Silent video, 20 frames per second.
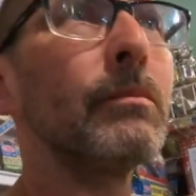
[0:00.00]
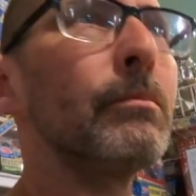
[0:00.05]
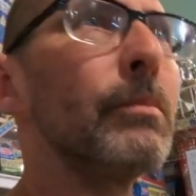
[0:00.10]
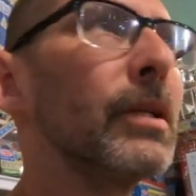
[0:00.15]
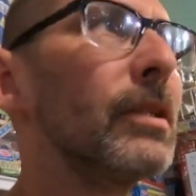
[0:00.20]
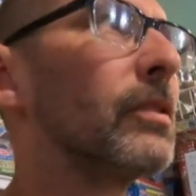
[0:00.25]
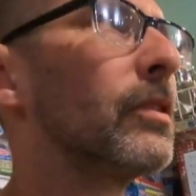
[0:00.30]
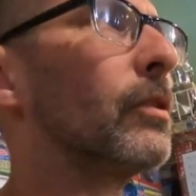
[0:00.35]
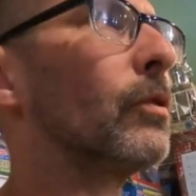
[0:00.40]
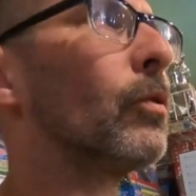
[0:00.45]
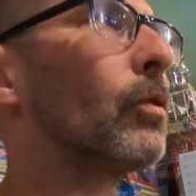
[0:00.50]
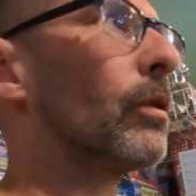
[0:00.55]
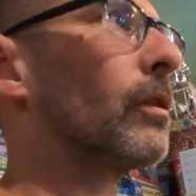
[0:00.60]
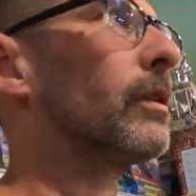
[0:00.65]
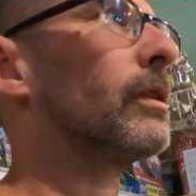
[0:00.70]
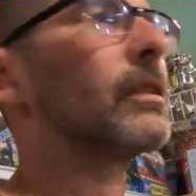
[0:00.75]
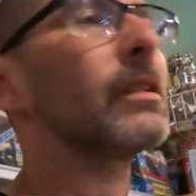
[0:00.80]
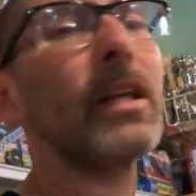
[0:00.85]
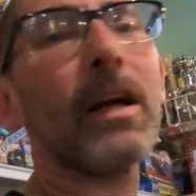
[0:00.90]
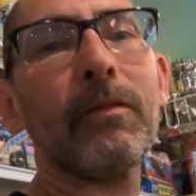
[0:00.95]
busy or
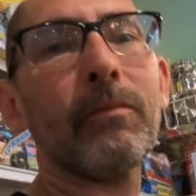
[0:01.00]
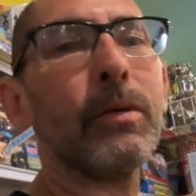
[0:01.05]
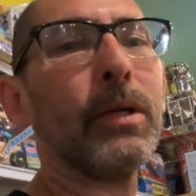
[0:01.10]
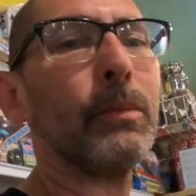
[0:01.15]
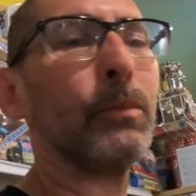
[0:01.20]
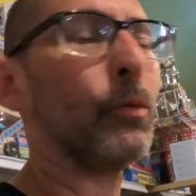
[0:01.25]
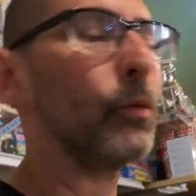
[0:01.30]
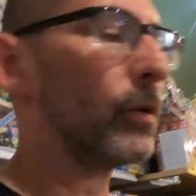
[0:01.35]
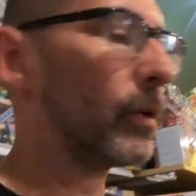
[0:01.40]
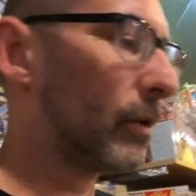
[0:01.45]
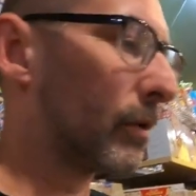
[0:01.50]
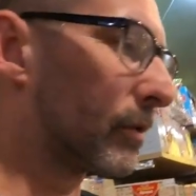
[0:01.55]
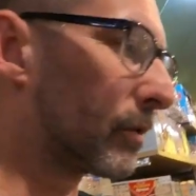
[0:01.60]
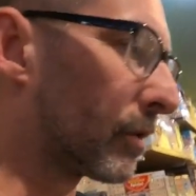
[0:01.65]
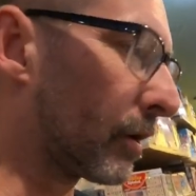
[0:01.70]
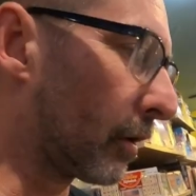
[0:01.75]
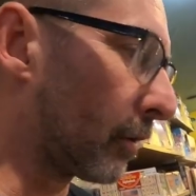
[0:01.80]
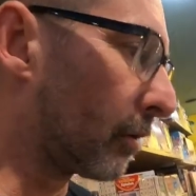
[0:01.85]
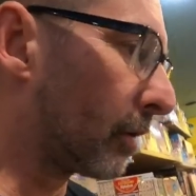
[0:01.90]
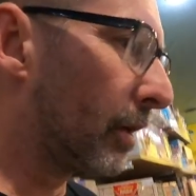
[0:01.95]
at least have people here.
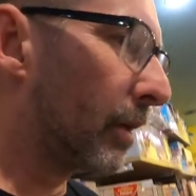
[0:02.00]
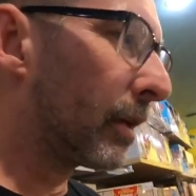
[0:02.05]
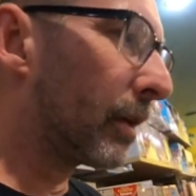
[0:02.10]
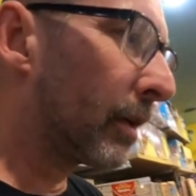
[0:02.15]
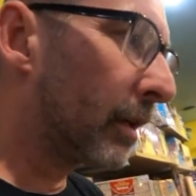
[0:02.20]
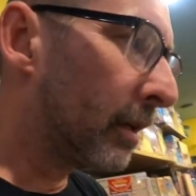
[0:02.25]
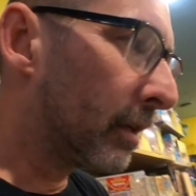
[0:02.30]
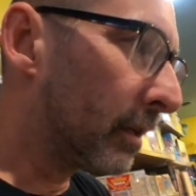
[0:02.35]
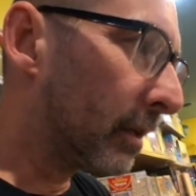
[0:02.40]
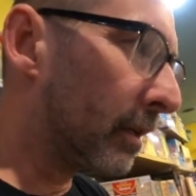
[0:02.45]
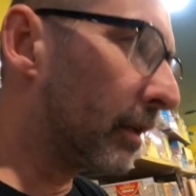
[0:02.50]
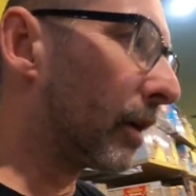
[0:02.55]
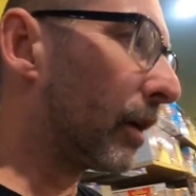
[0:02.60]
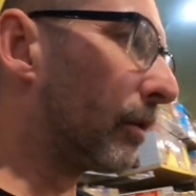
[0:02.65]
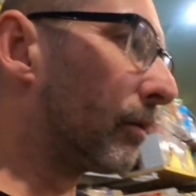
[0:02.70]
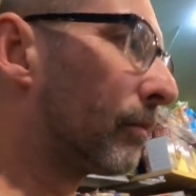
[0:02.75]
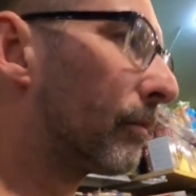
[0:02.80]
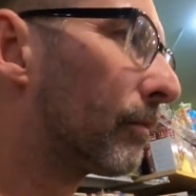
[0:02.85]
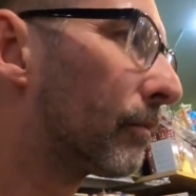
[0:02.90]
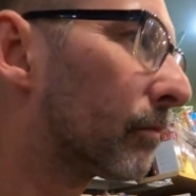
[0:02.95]
So, you
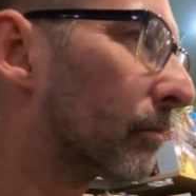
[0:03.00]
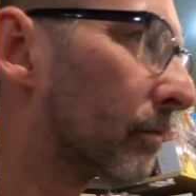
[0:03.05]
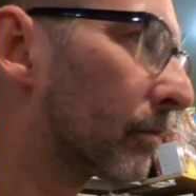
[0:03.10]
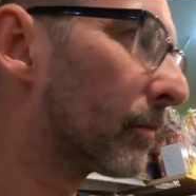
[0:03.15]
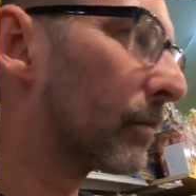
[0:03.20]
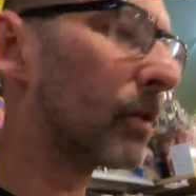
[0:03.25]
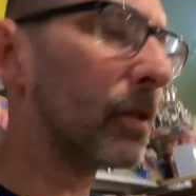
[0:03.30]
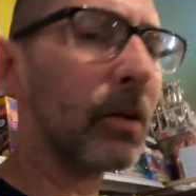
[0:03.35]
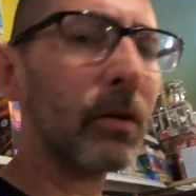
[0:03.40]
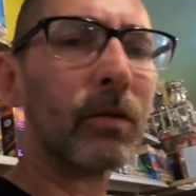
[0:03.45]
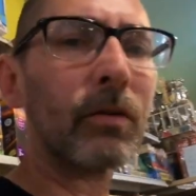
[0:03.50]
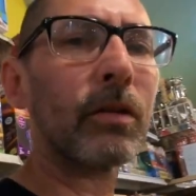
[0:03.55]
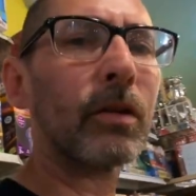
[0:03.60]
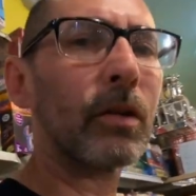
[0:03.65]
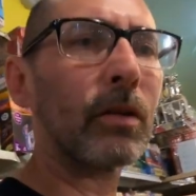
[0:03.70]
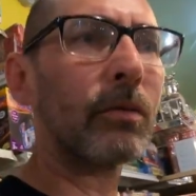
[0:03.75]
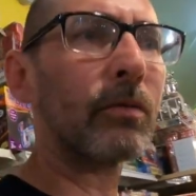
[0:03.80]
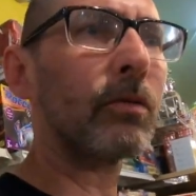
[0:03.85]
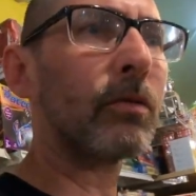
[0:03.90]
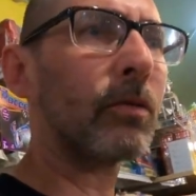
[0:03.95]
know, they're,
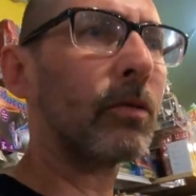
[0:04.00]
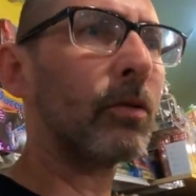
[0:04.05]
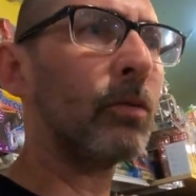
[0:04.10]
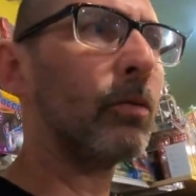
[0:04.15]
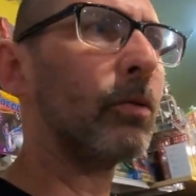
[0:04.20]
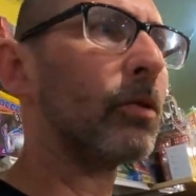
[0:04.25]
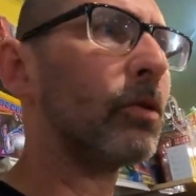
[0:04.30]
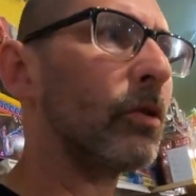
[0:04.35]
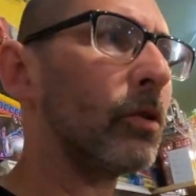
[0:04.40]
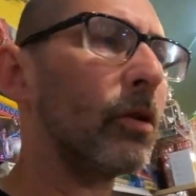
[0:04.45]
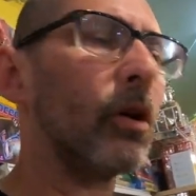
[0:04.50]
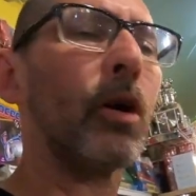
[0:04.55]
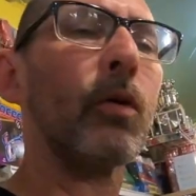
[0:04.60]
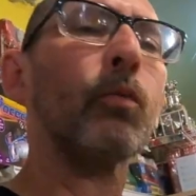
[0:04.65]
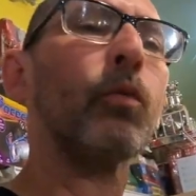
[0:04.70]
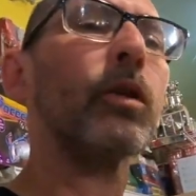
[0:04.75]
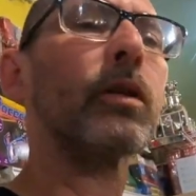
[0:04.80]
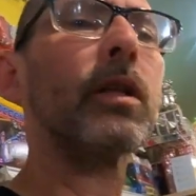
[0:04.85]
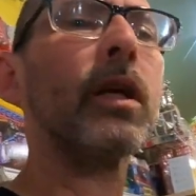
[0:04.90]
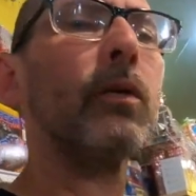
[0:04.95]
they're doing good
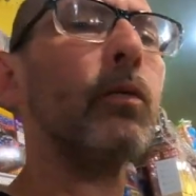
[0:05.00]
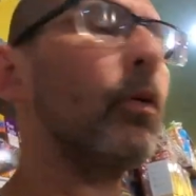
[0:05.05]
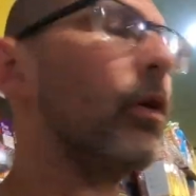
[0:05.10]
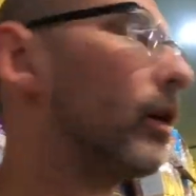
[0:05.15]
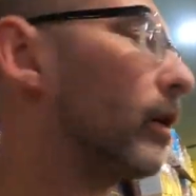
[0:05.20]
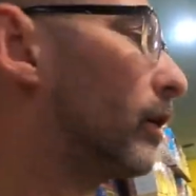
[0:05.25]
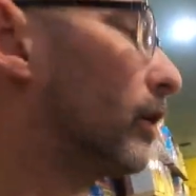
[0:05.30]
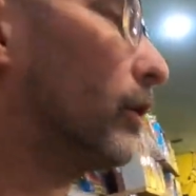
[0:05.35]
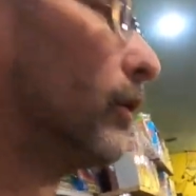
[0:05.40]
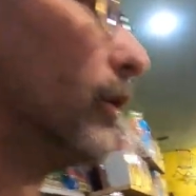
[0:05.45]
on what they wanted